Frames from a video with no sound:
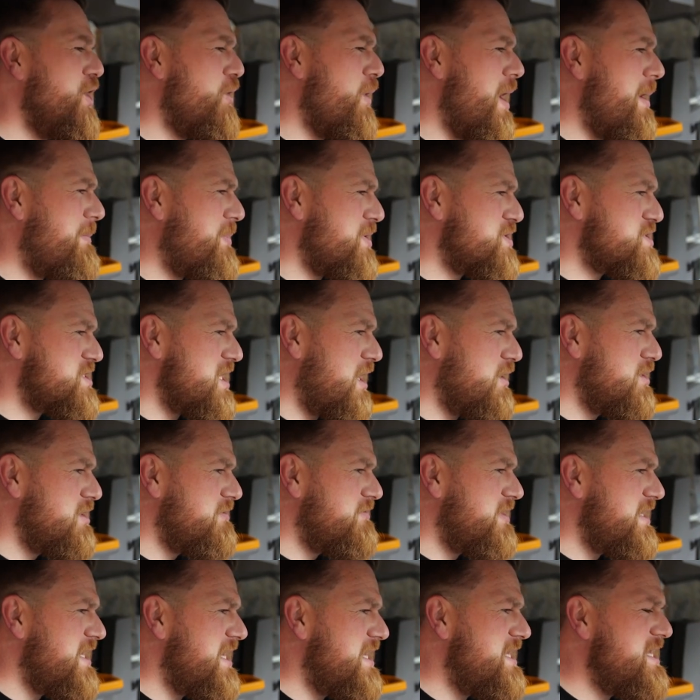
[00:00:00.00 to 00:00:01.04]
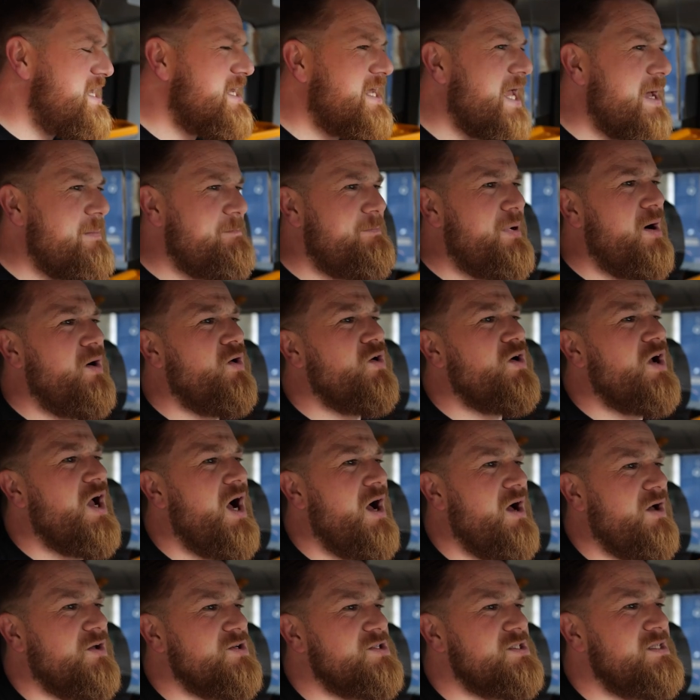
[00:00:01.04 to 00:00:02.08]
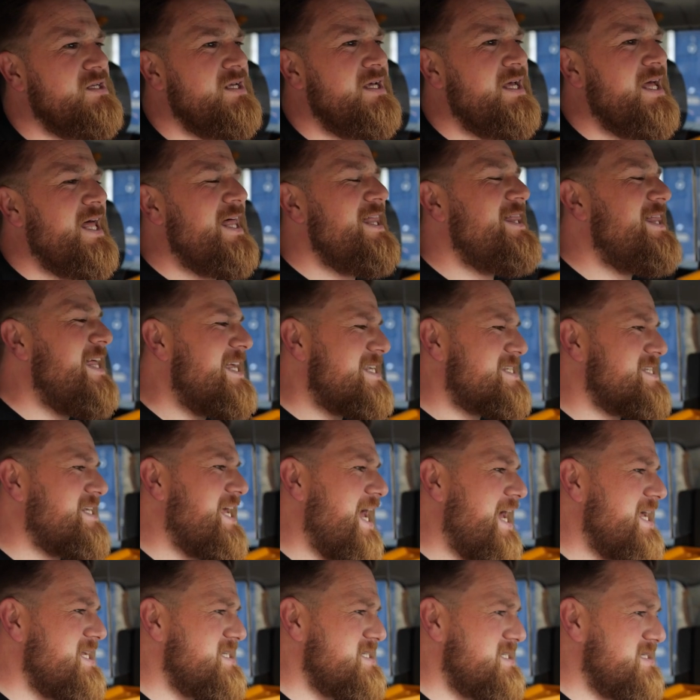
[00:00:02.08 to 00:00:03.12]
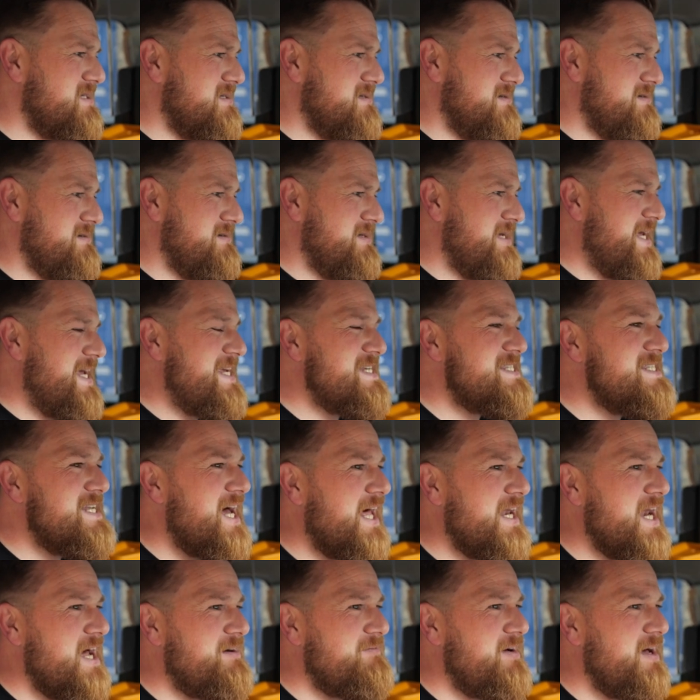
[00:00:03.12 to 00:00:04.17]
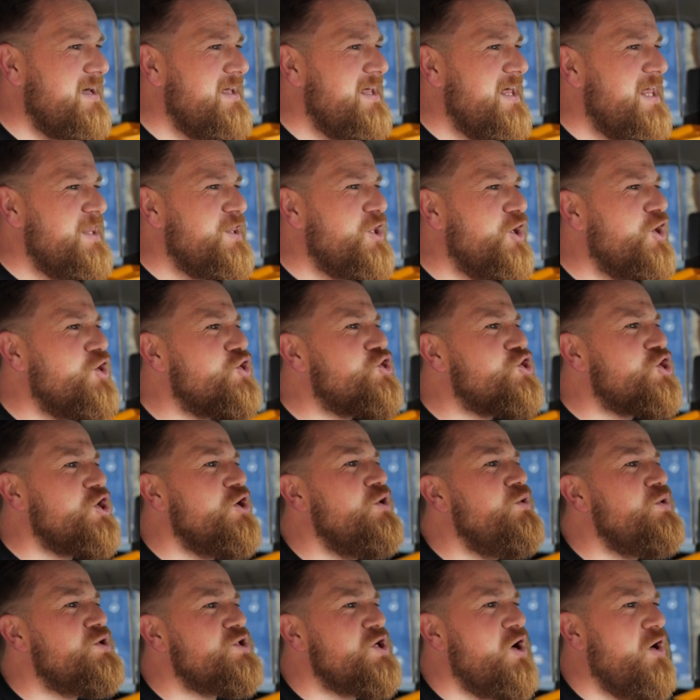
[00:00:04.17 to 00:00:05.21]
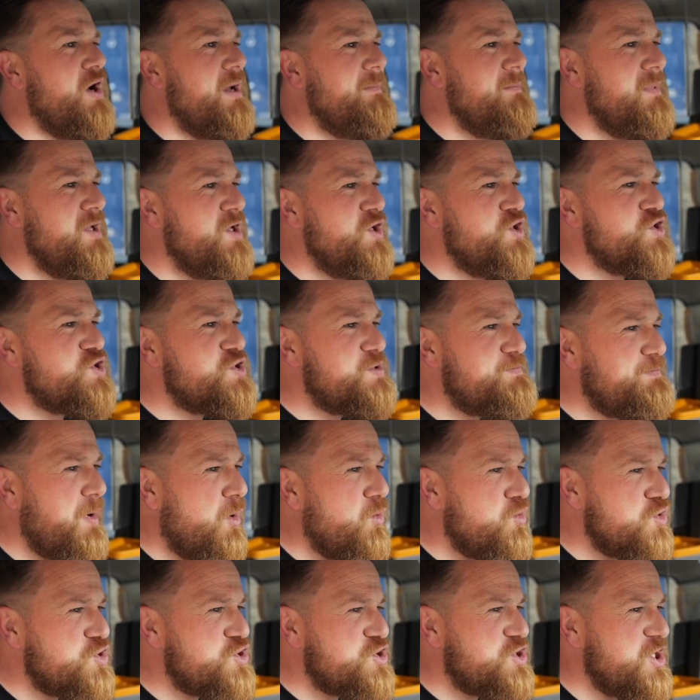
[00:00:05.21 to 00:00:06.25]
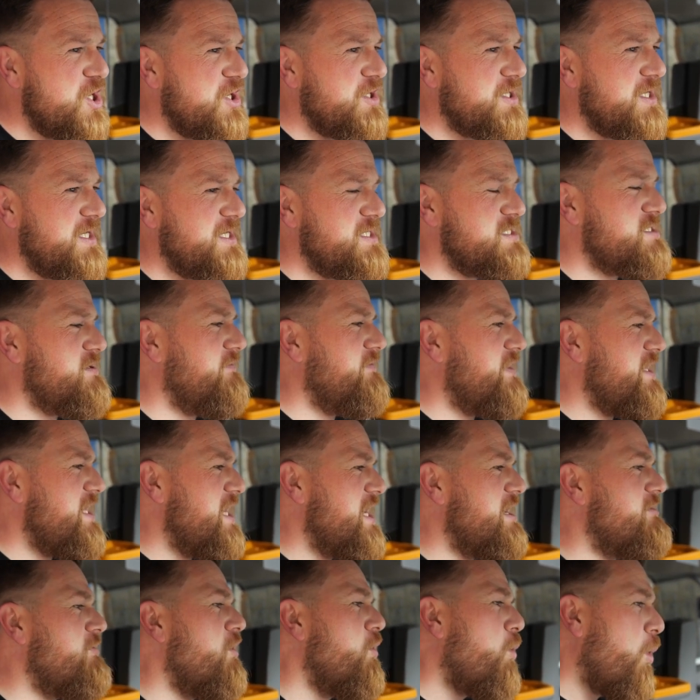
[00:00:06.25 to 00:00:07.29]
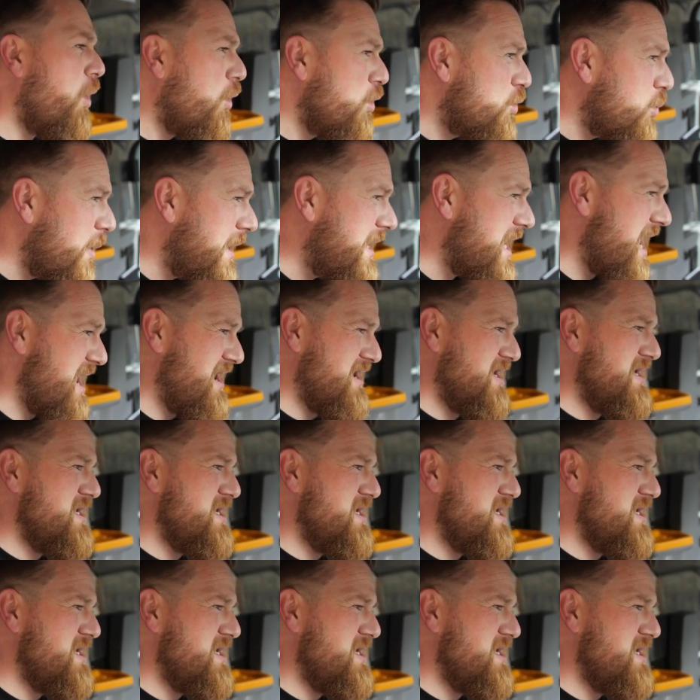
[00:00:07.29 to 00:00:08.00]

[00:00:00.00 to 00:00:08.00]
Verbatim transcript: New episode of the In Ya Get podcast. This guest is none other than a two-time Sports Journalist of the Year award winner.